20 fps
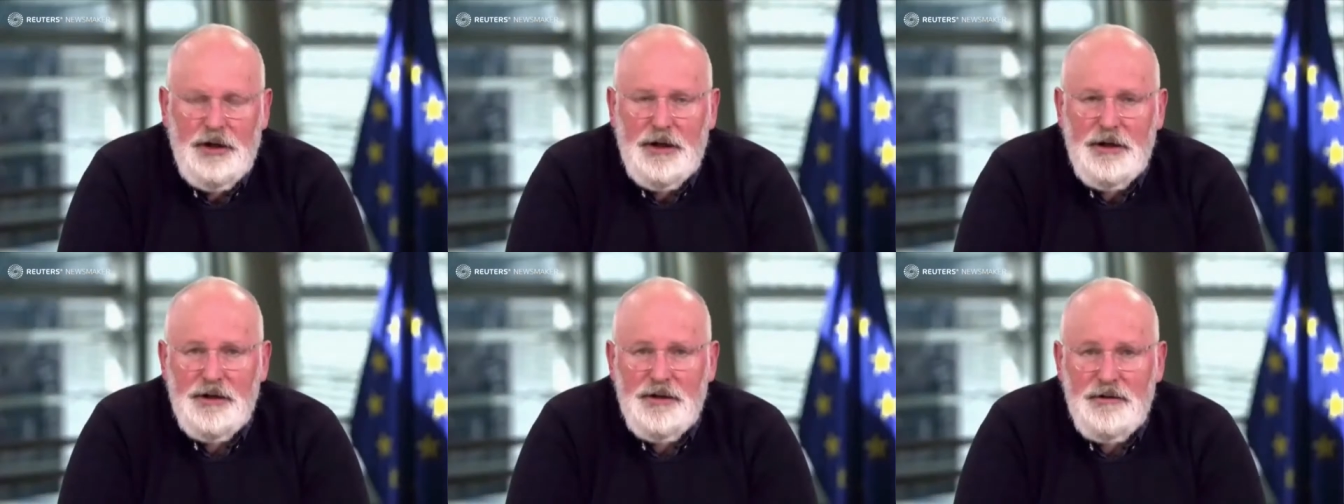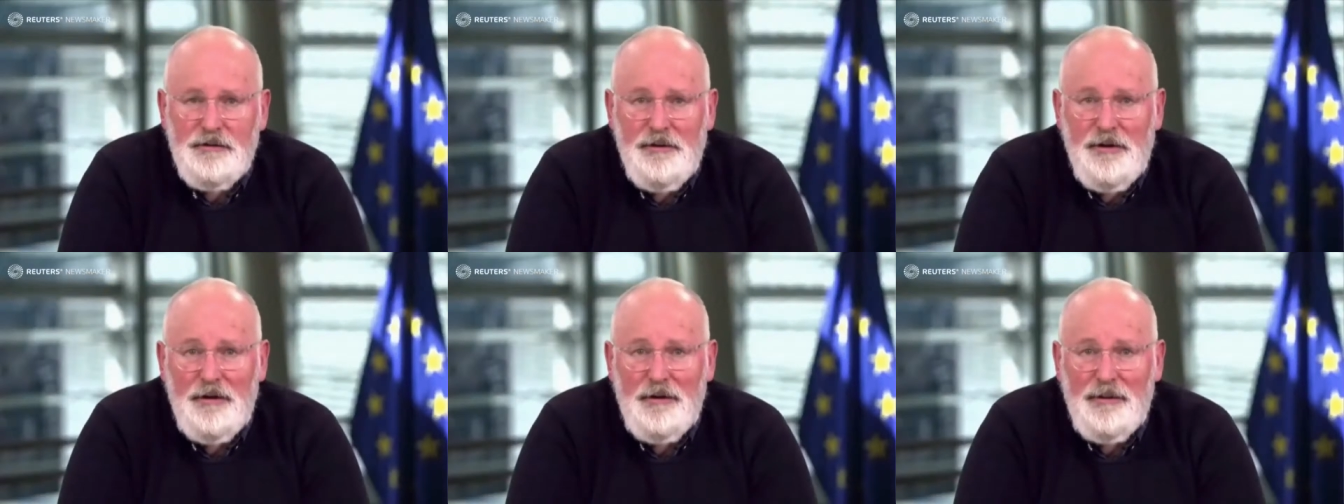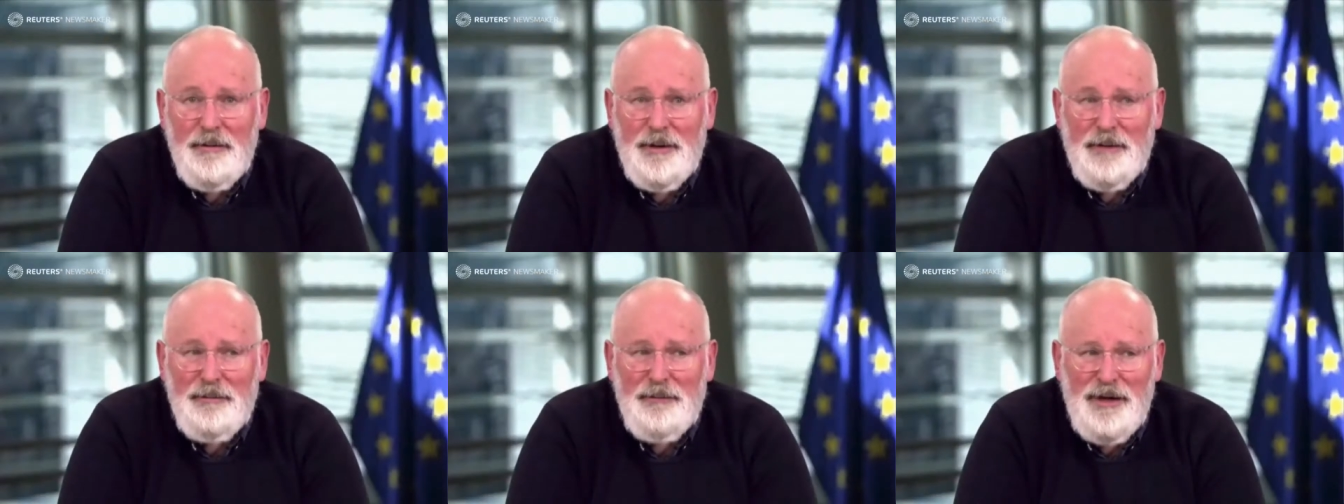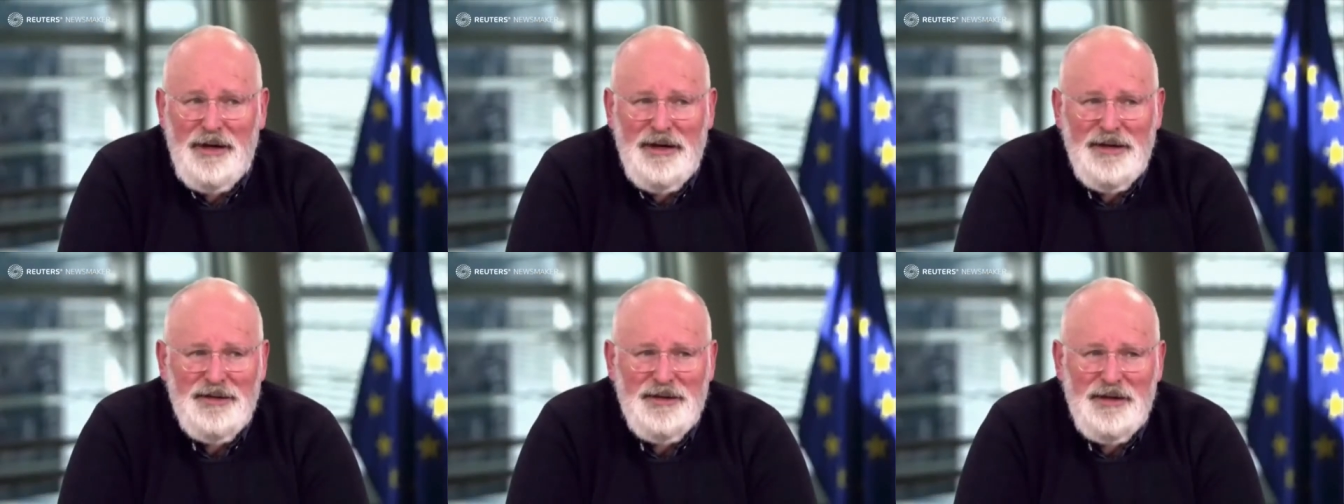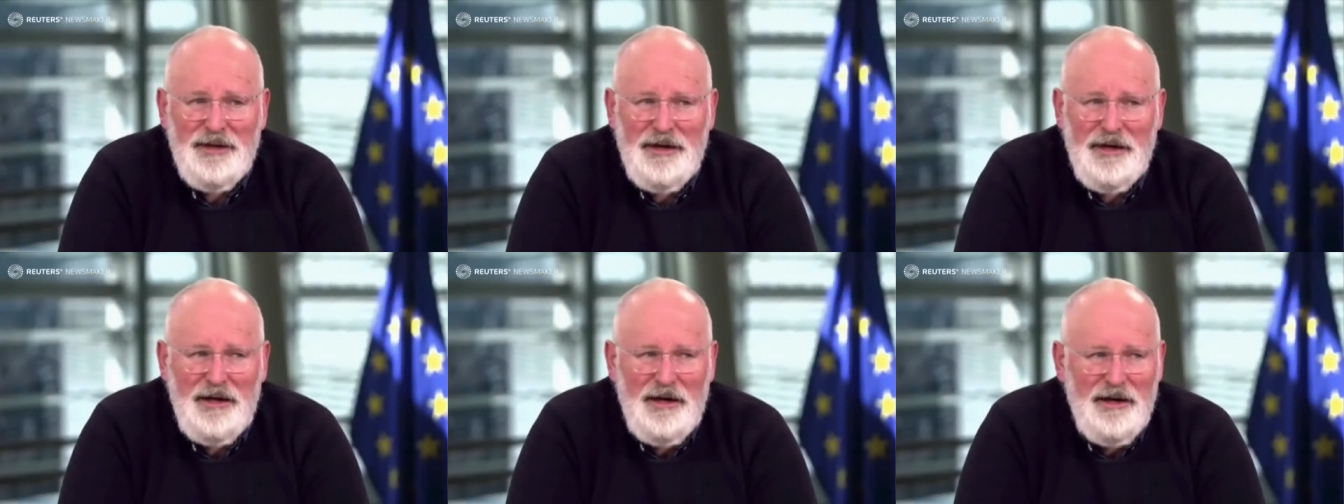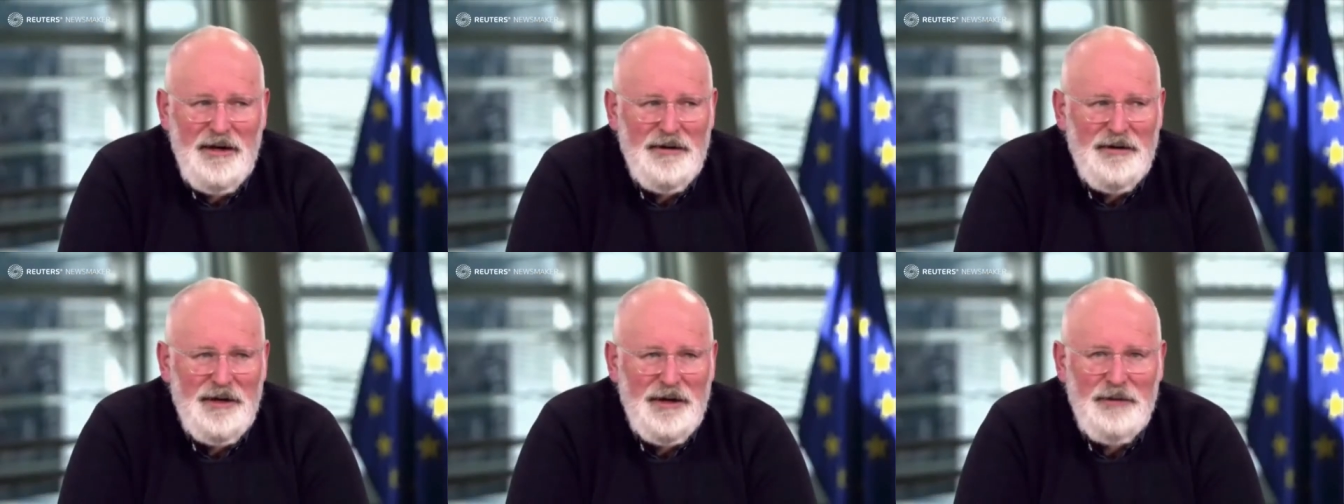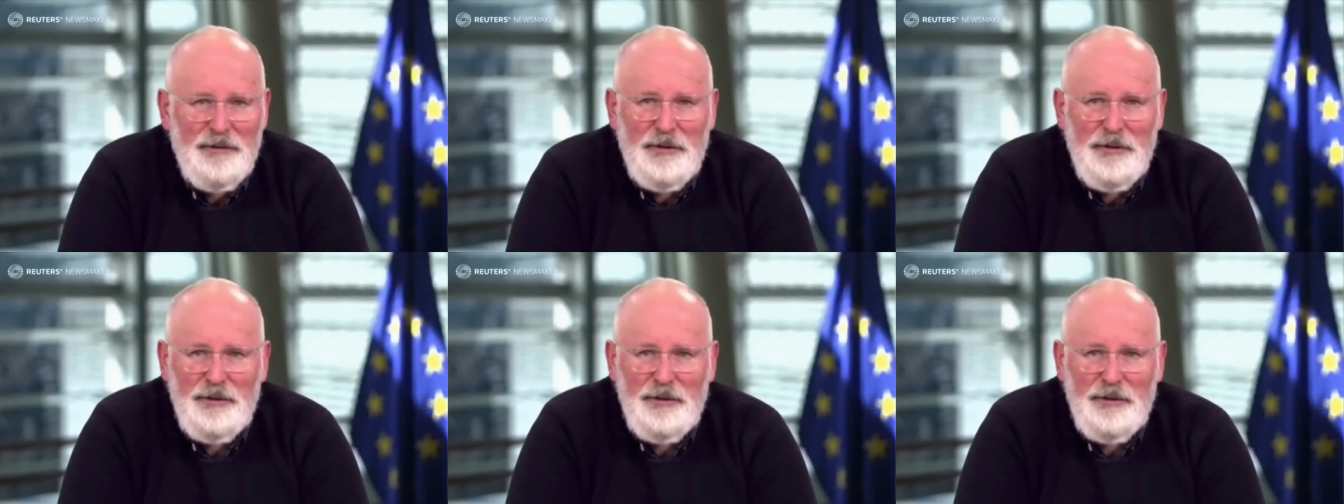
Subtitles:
China's a very big place, and I think